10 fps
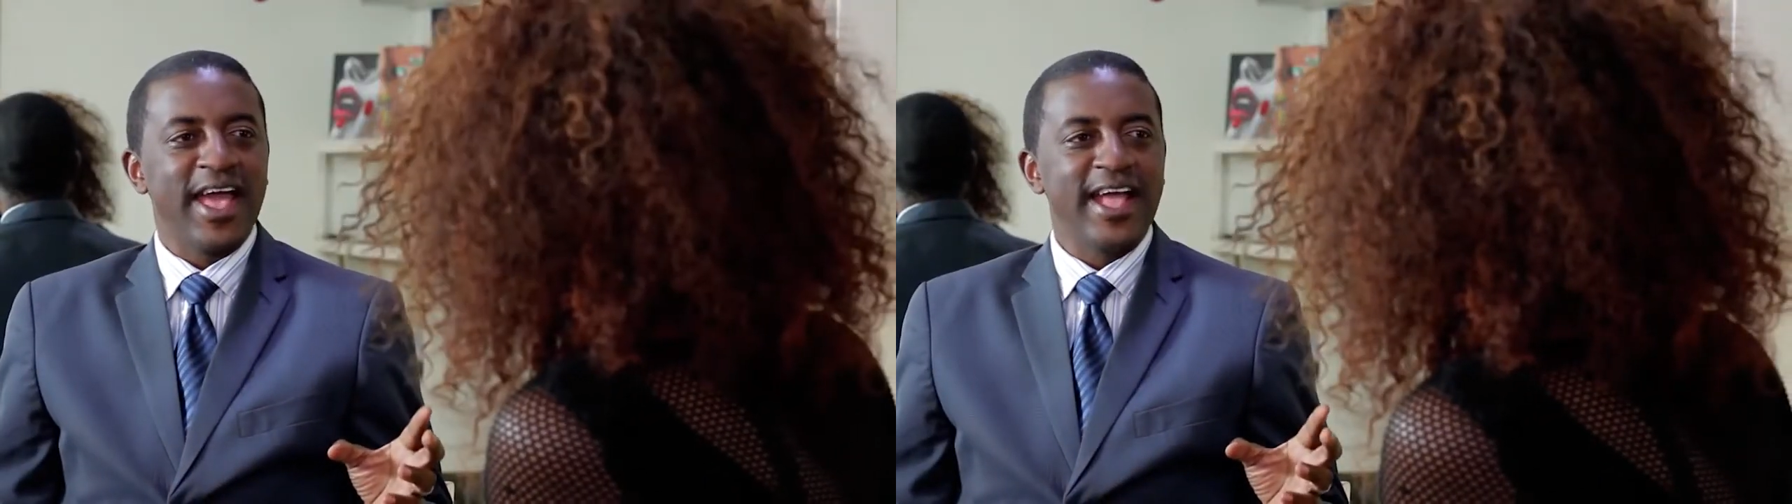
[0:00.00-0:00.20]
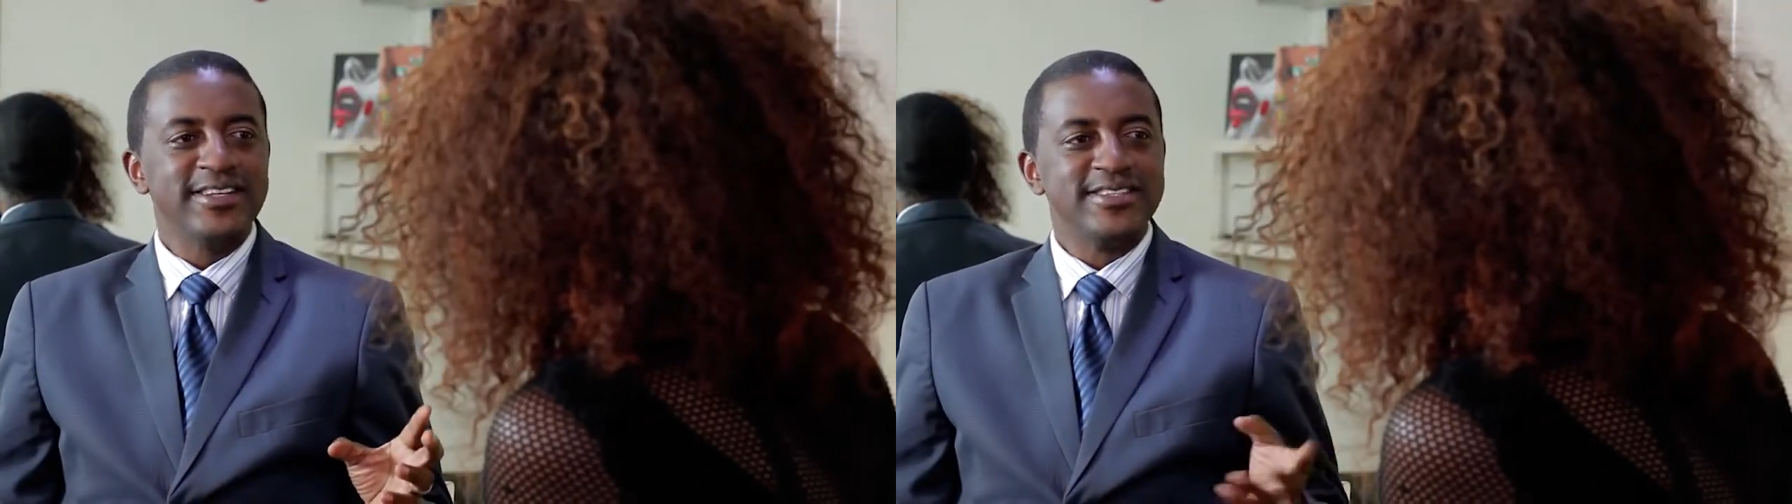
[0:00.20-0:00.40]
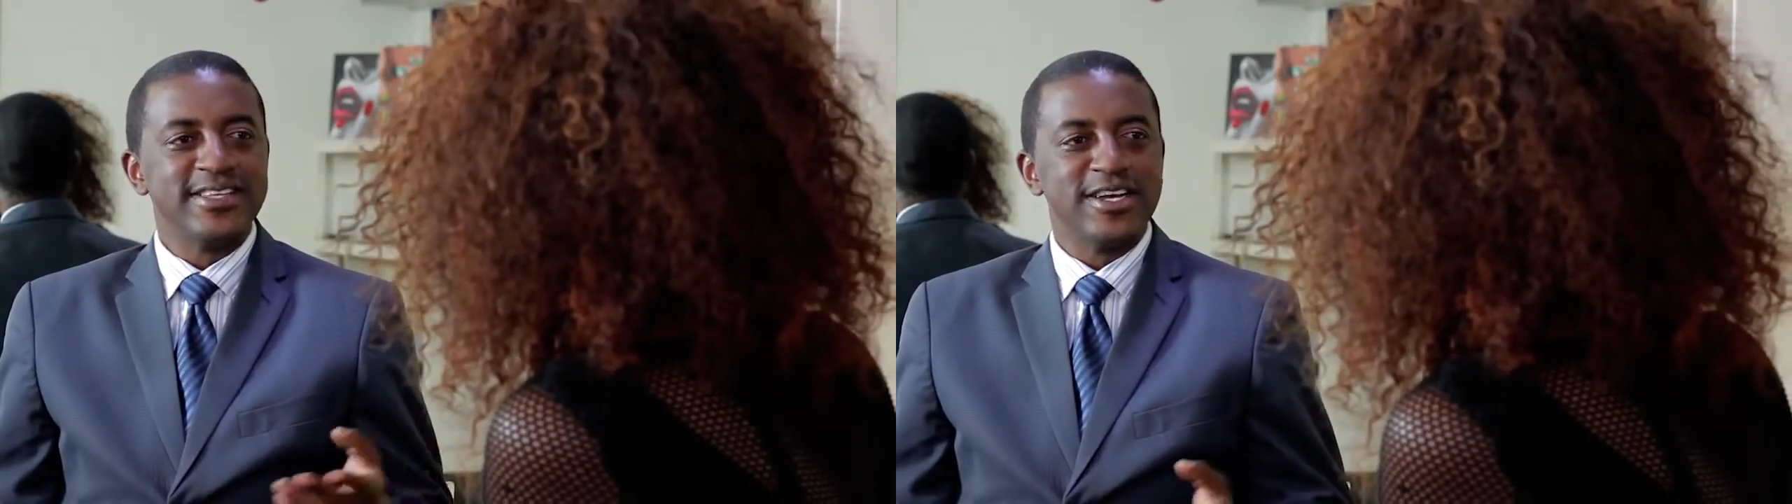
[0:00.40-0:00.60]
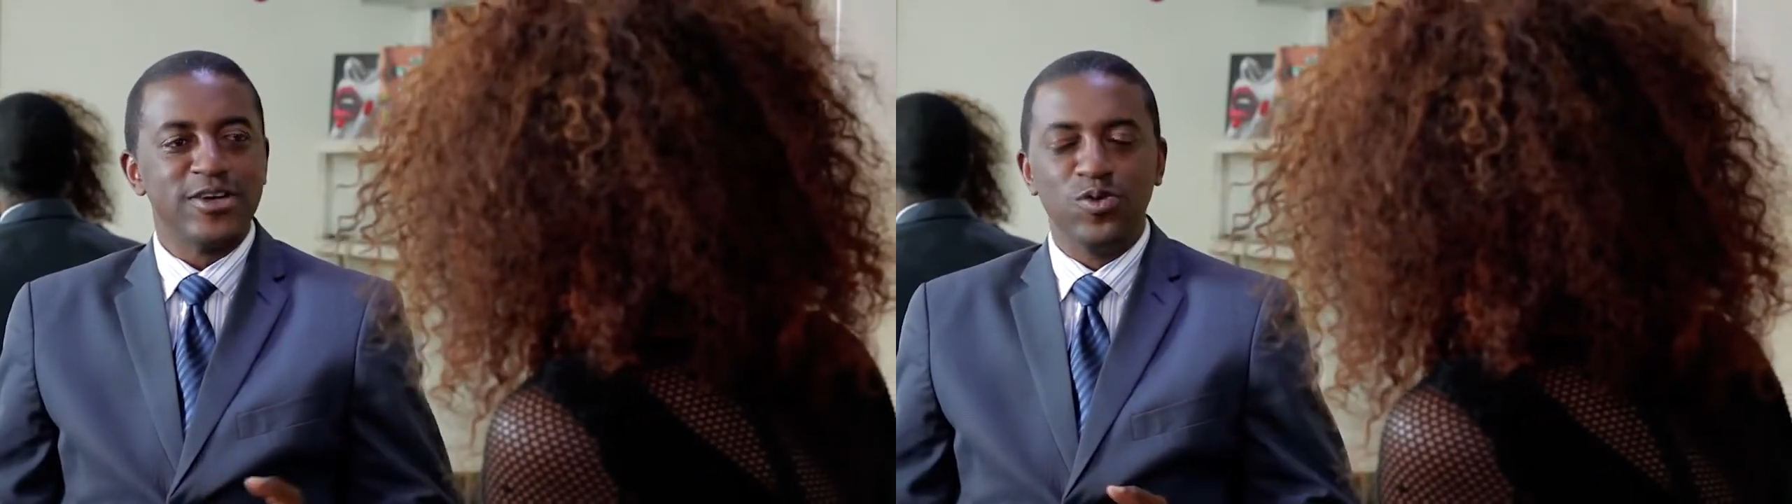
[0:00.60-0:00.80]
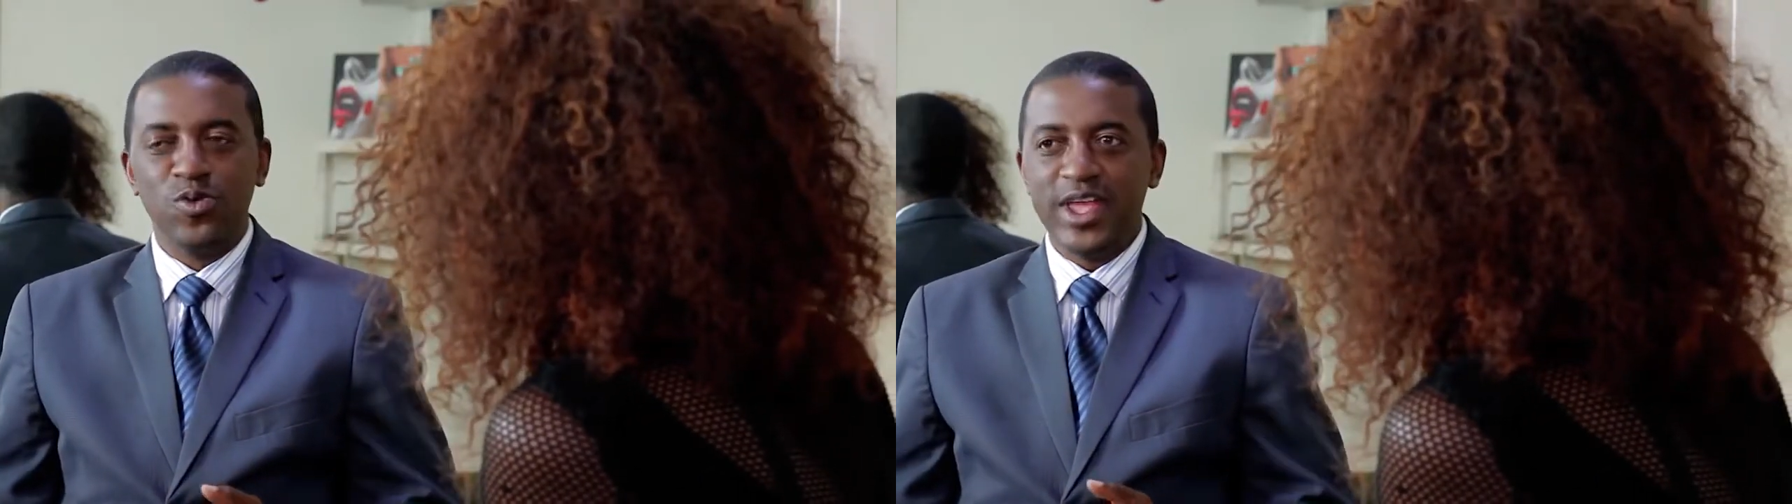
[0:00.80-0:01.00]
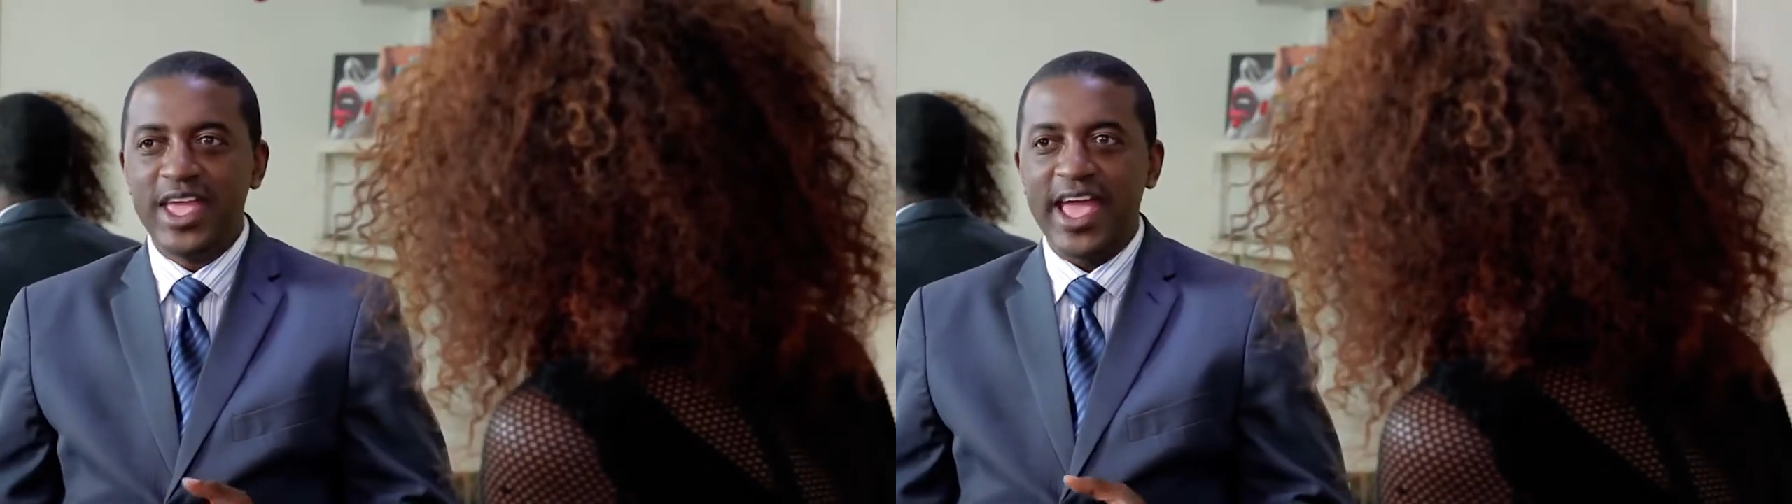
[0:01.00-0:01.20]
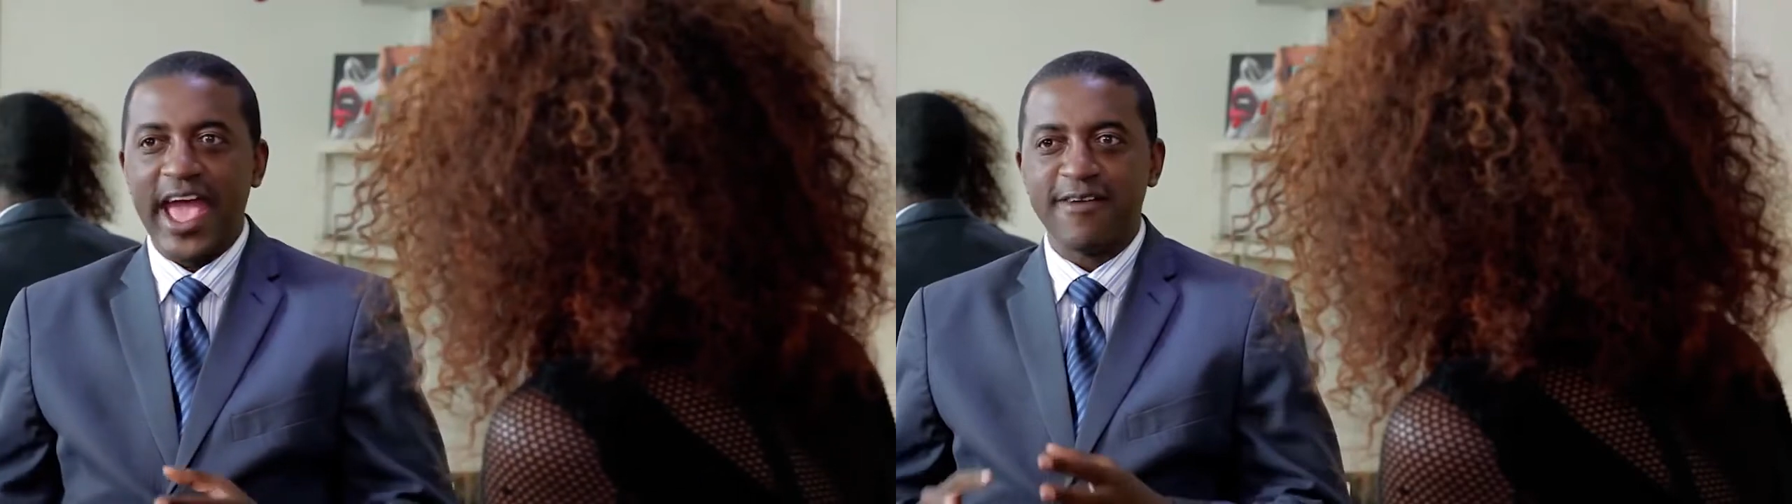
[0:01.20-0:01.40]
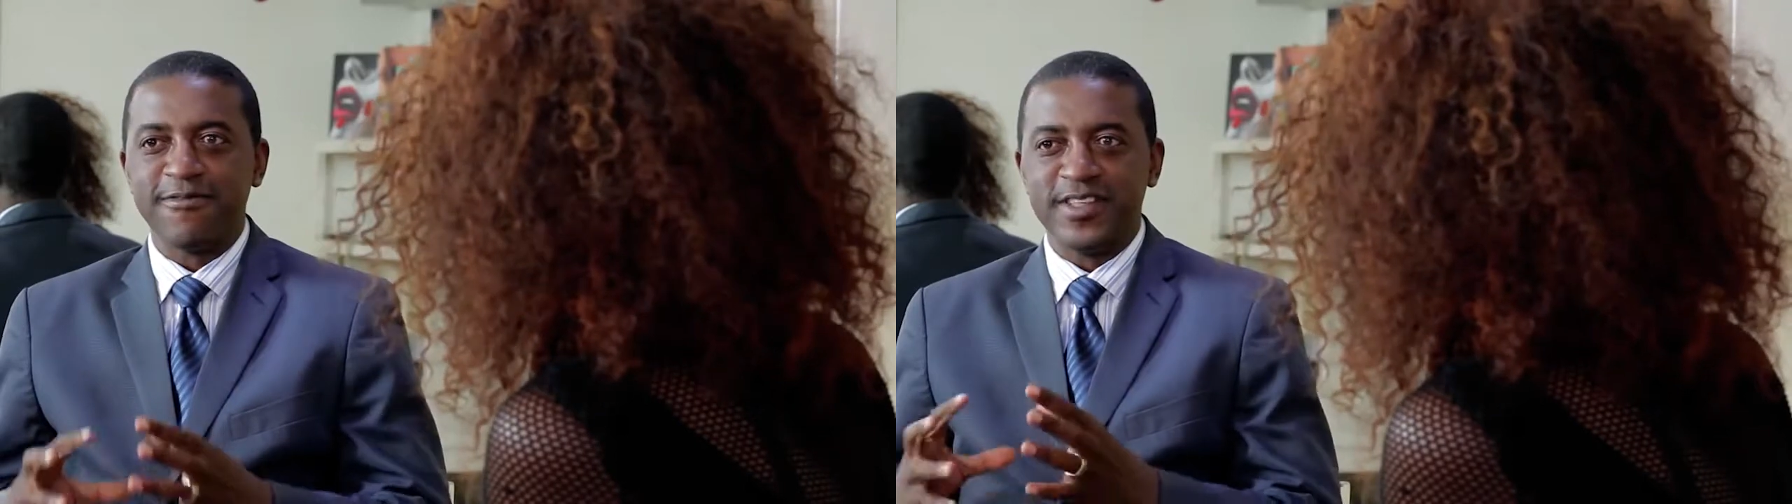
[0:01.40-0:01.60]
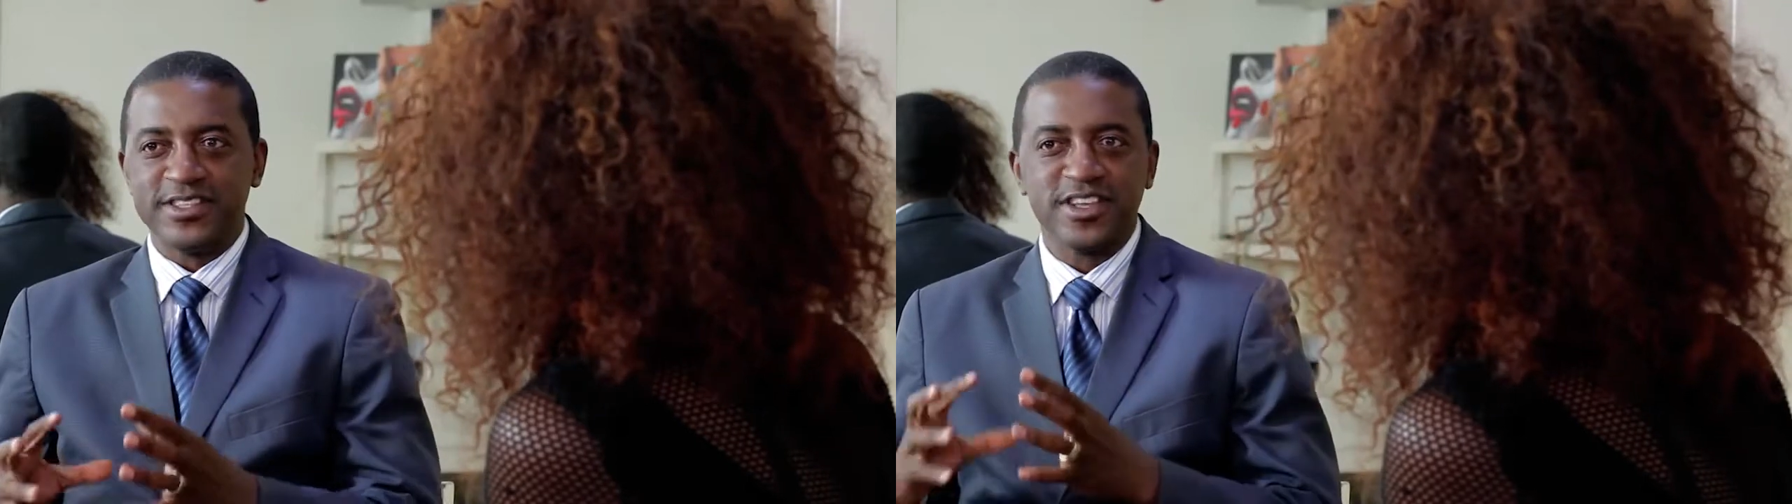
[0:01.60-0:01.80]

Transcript: And we have this